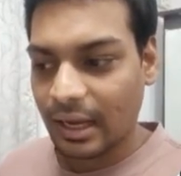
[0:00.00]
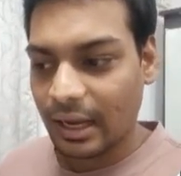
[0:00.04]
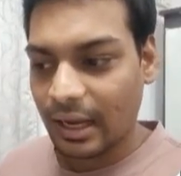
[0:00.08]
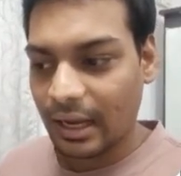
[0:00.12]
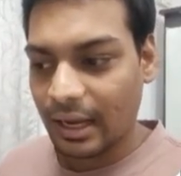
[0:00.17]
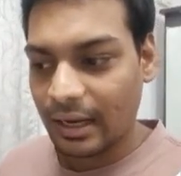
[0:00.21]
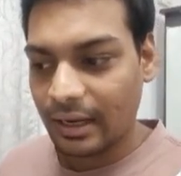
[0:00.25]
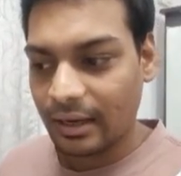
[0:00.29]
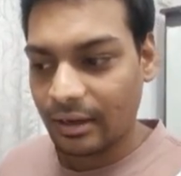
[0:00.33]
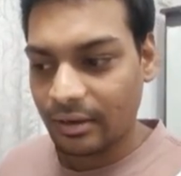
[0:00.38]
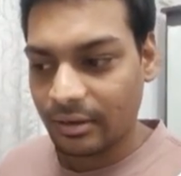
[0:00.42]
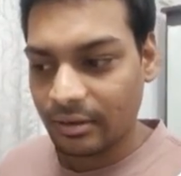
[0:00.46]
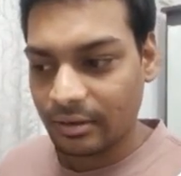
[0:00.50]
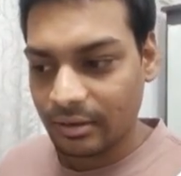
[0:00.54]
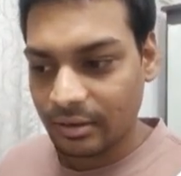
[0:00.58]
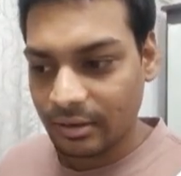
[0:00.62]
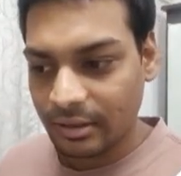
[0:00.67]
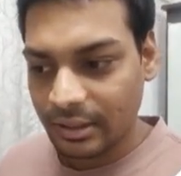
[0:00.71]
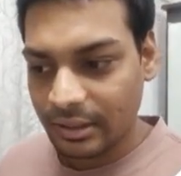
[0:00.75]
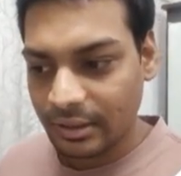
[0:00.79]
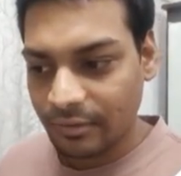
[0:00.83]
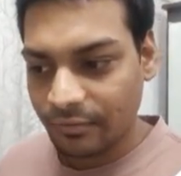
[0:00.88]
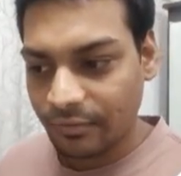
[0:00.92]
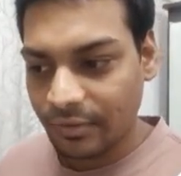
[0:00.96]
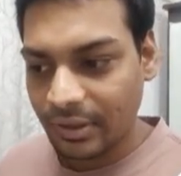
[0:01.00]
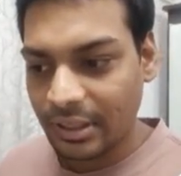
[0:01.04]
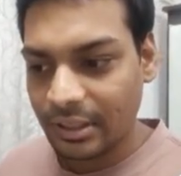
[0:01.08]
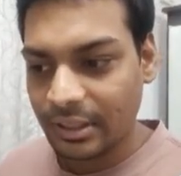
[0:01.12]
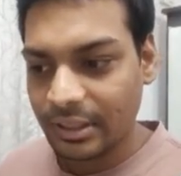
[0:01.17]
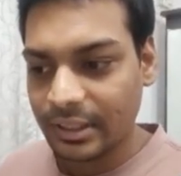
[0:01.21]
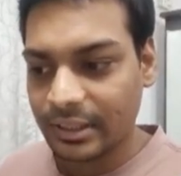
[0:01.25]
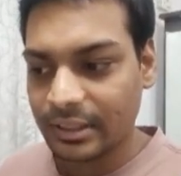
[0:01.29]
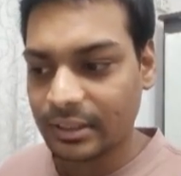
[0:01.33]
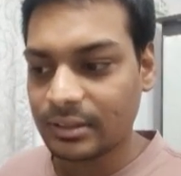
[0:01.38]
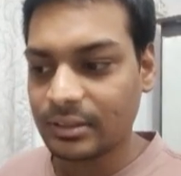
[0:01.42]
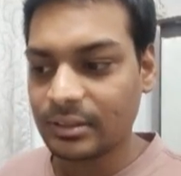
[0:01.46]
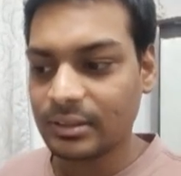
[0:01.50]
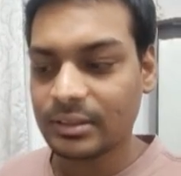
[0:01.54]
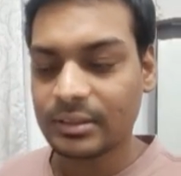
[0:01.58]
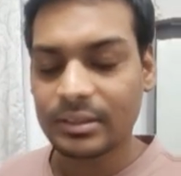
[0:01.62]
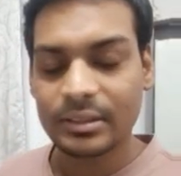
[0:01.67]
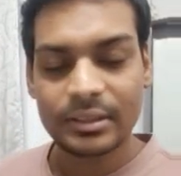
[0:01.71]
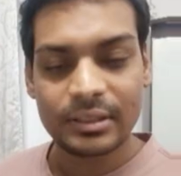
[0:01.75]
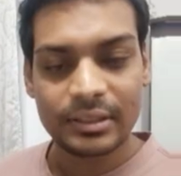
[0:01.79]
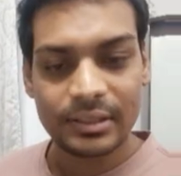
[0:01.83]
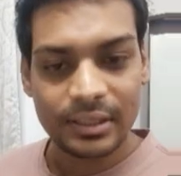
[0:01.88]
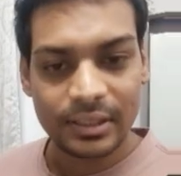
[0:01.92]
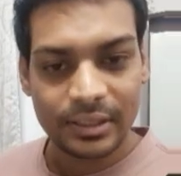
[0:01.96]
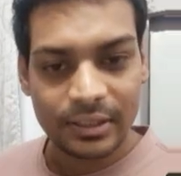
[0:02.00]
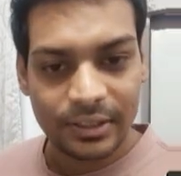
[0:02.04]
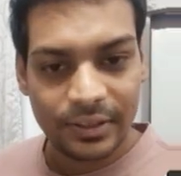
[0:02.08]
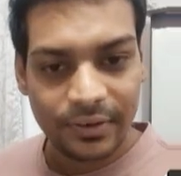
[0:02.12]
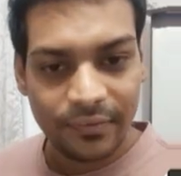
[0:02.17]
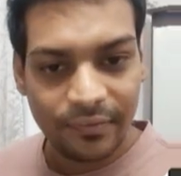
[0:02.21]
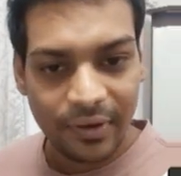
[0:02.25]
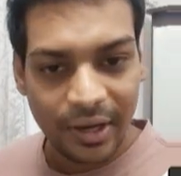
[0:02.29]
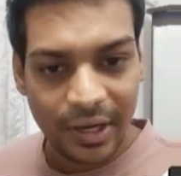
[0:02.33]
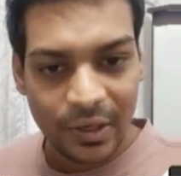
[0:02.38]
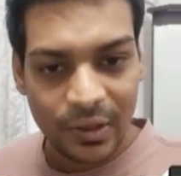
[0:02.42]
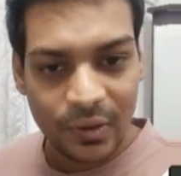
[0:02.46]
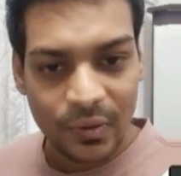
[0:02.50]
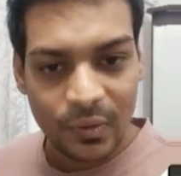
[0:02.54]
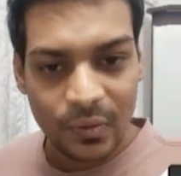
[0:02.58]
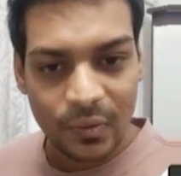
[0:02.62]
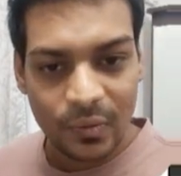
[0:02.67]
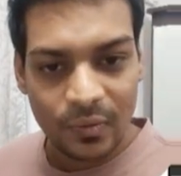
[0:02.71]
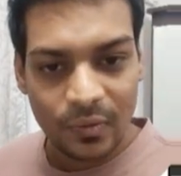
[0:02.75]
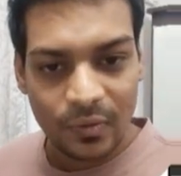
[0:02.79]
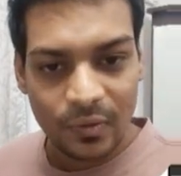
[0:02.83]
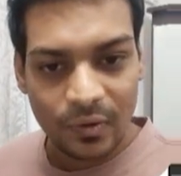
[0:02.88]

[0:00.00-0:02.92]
and will return the value